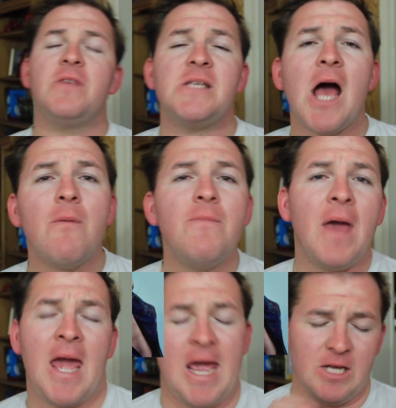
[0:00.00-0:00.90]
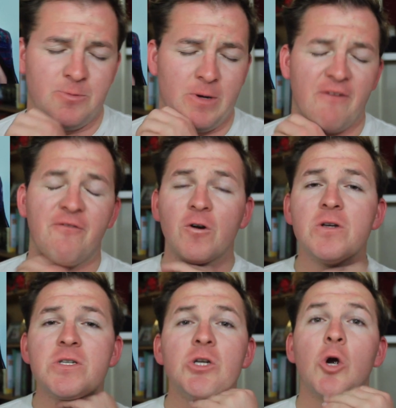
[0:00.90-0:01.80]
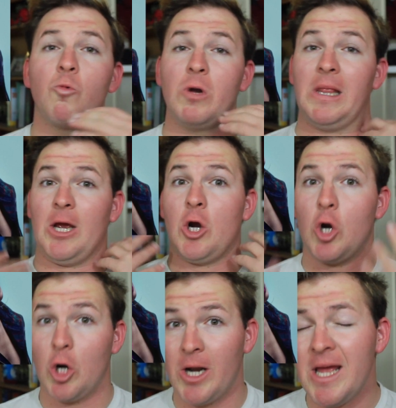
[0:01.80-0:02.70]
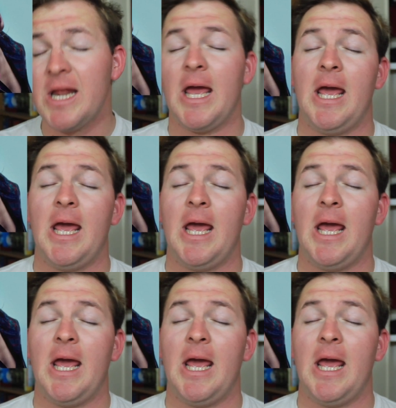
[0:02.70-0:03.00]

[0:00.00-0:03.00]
This album Haze, when I first really heard it,